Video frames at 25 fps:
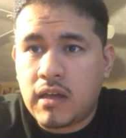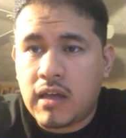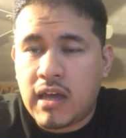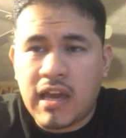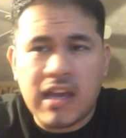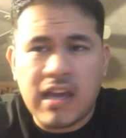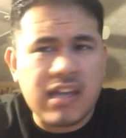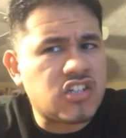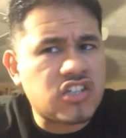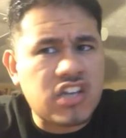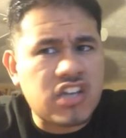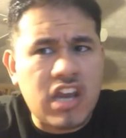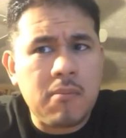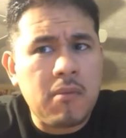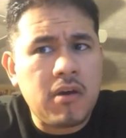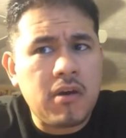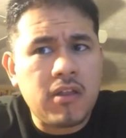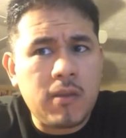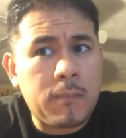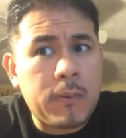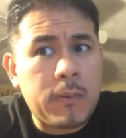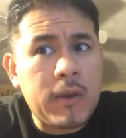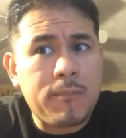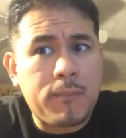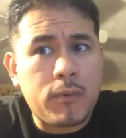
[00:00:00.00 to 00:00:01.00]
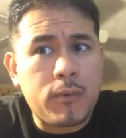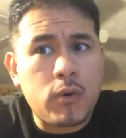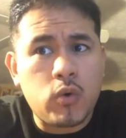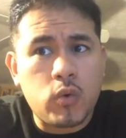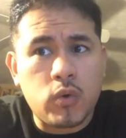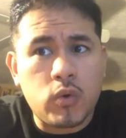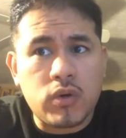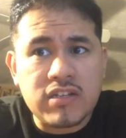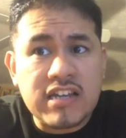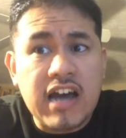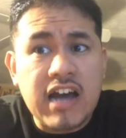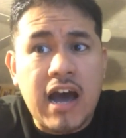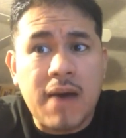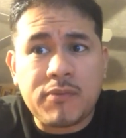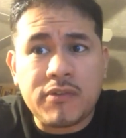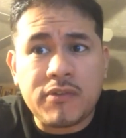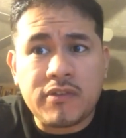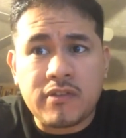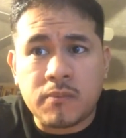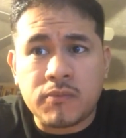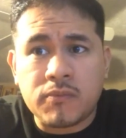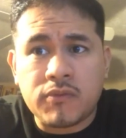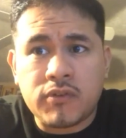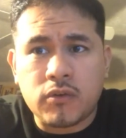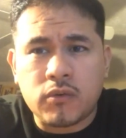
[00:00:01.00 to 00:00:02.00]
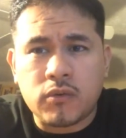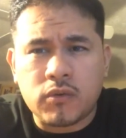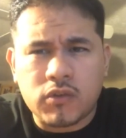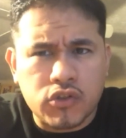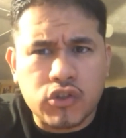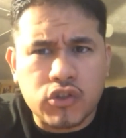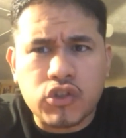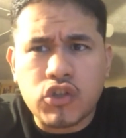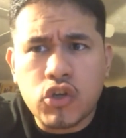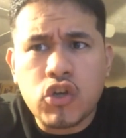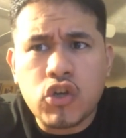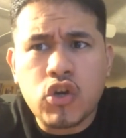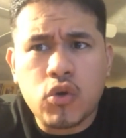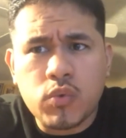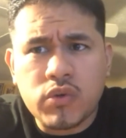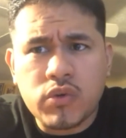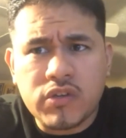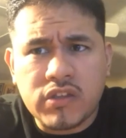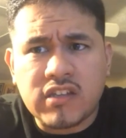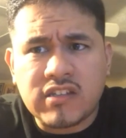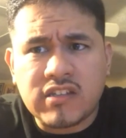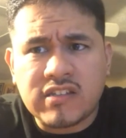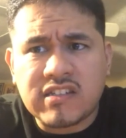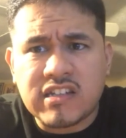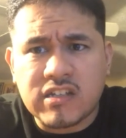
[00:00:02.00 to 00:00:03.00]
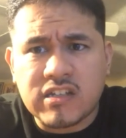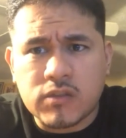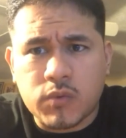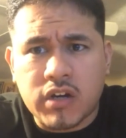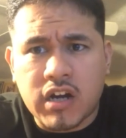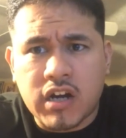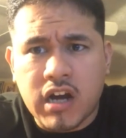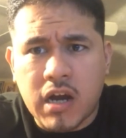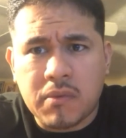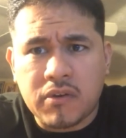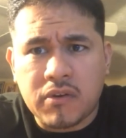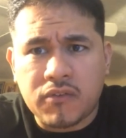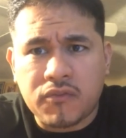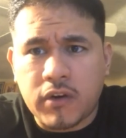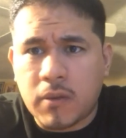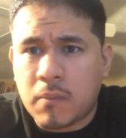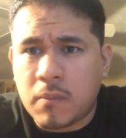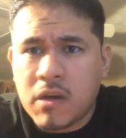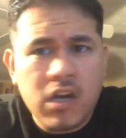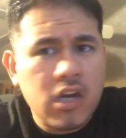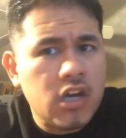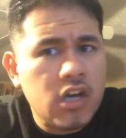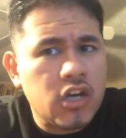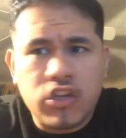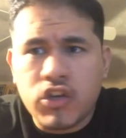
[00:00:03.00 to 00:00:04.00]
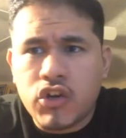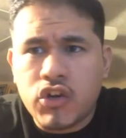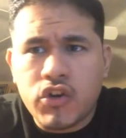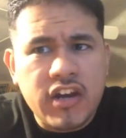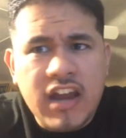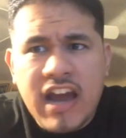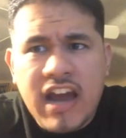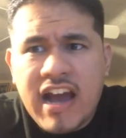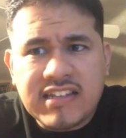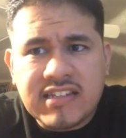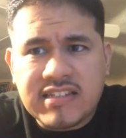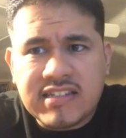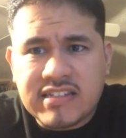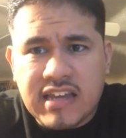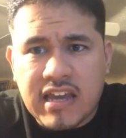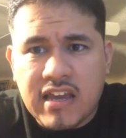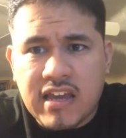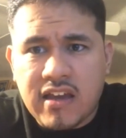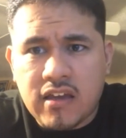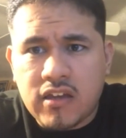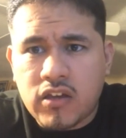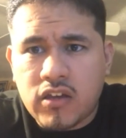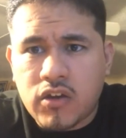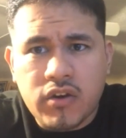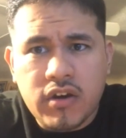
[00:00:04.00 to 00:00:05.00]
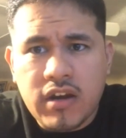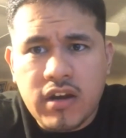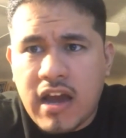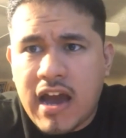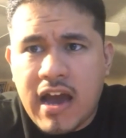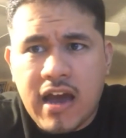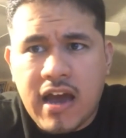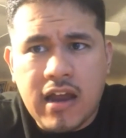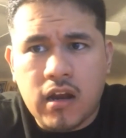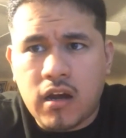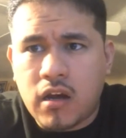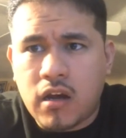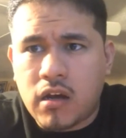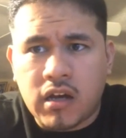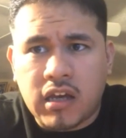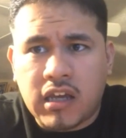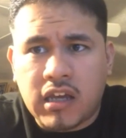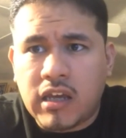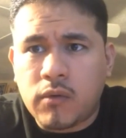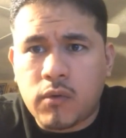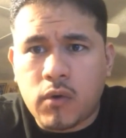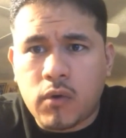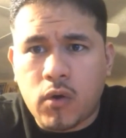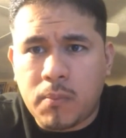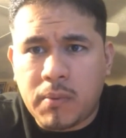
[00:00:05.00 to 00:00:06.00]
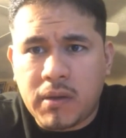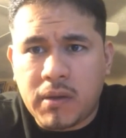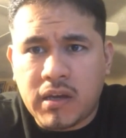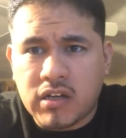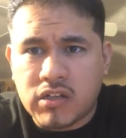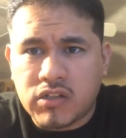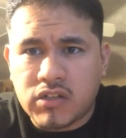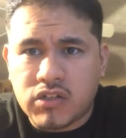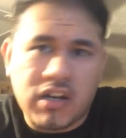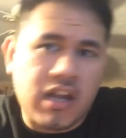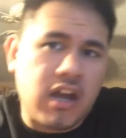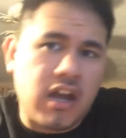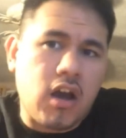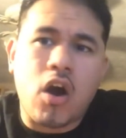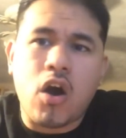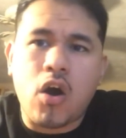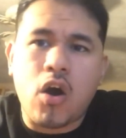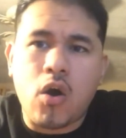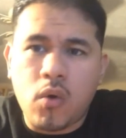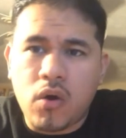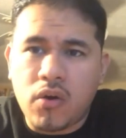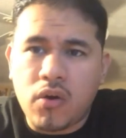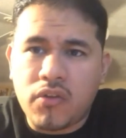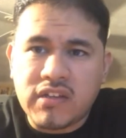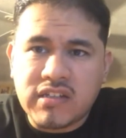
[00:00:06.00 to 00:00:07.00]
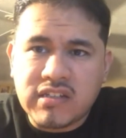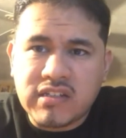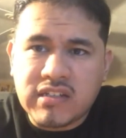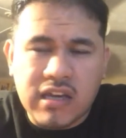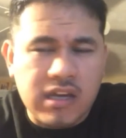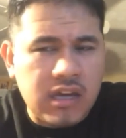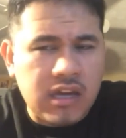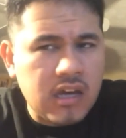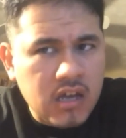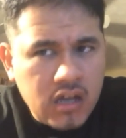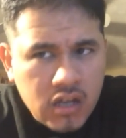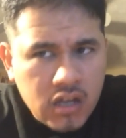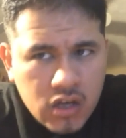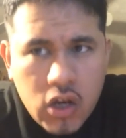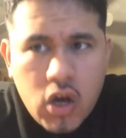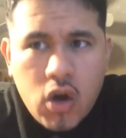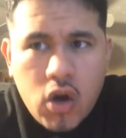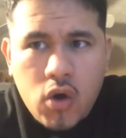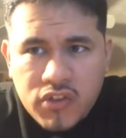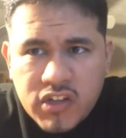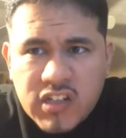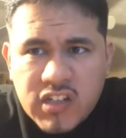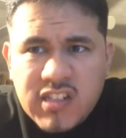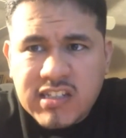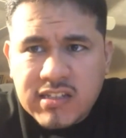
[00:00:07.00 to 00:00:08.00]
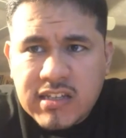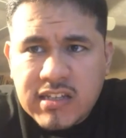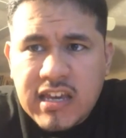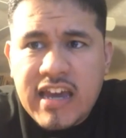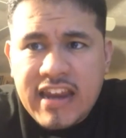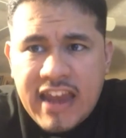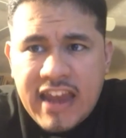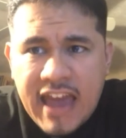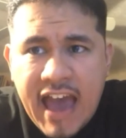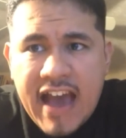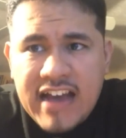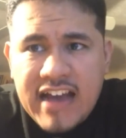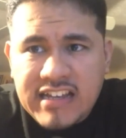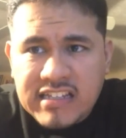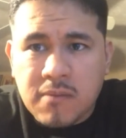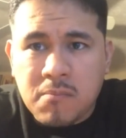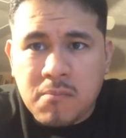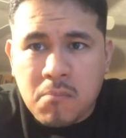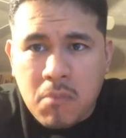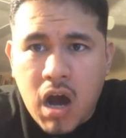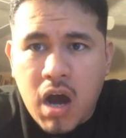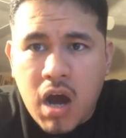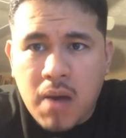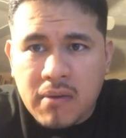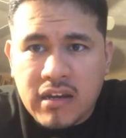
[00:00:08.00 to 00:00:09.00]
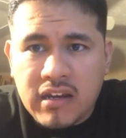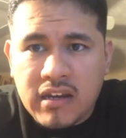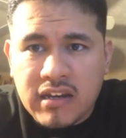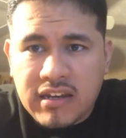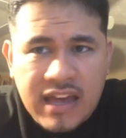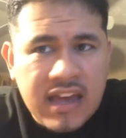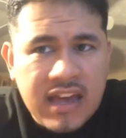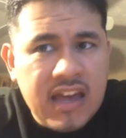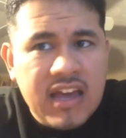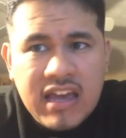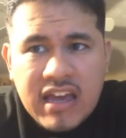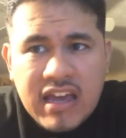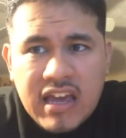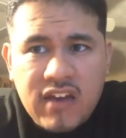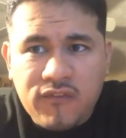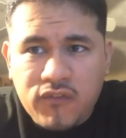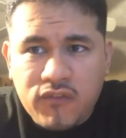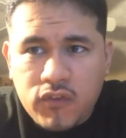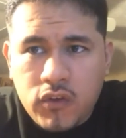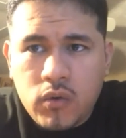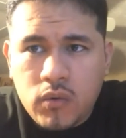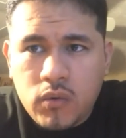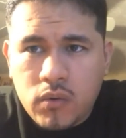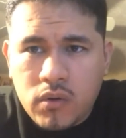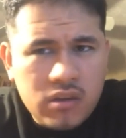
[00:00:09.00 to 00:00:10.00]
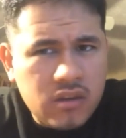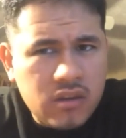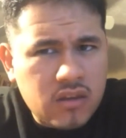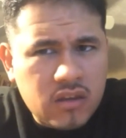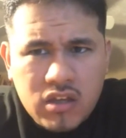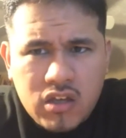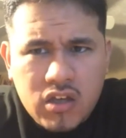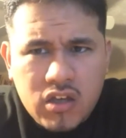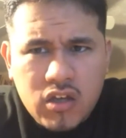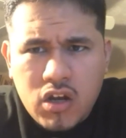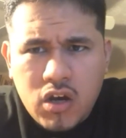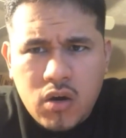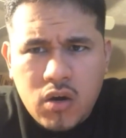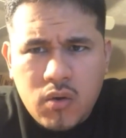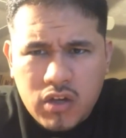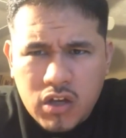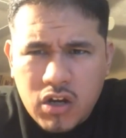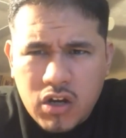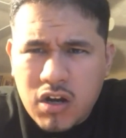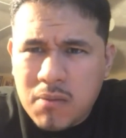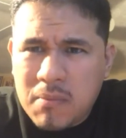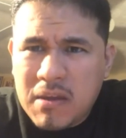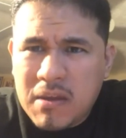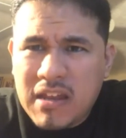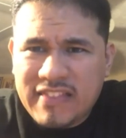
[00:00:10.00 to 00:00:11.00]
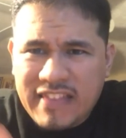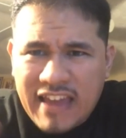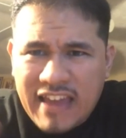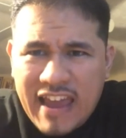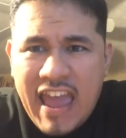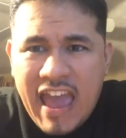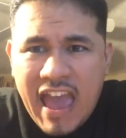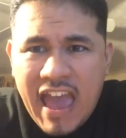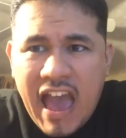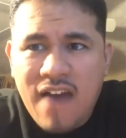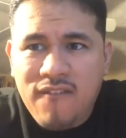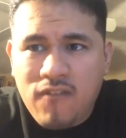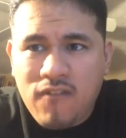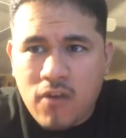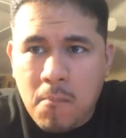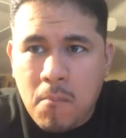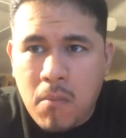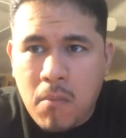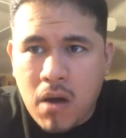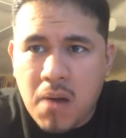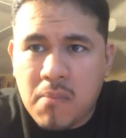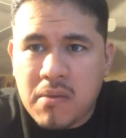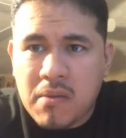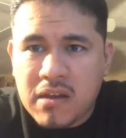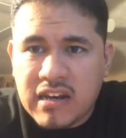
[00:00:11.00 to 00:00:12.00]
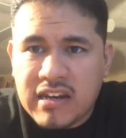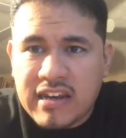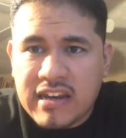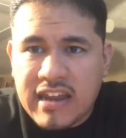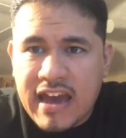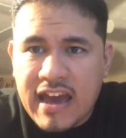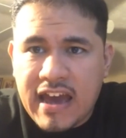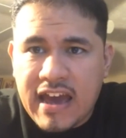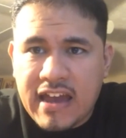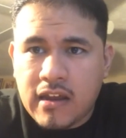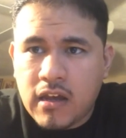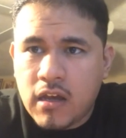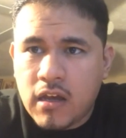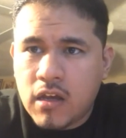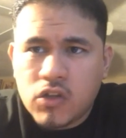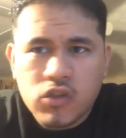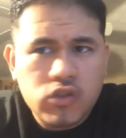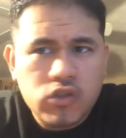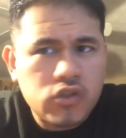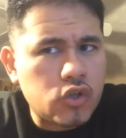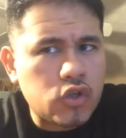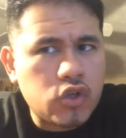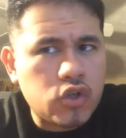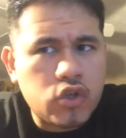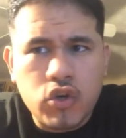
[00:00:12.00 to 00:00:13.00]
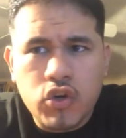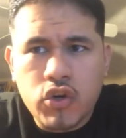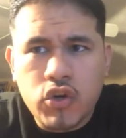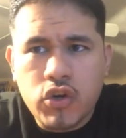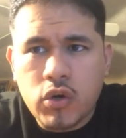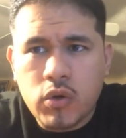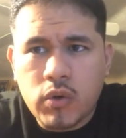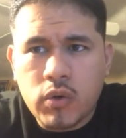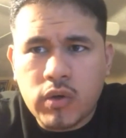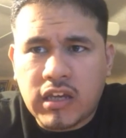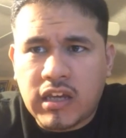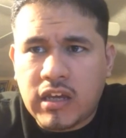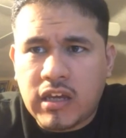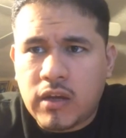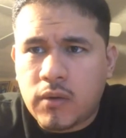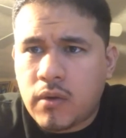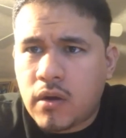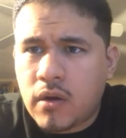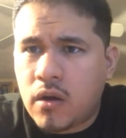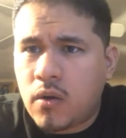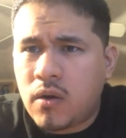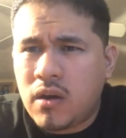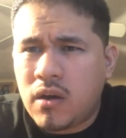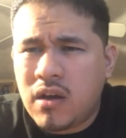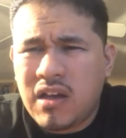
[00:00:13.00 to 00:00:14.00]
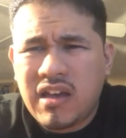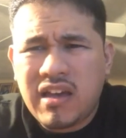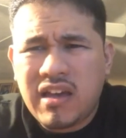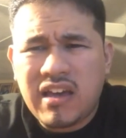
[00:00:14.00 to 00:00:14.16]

And shame on the people who adopted them too, because you know where these kids were coming from. You're not say you're not a hero because you're like, oh well, this kid no, this kid has a mom and a dad. If you, you know, you know what I mean? They have yeah. a mom and a dad. So you're no hero.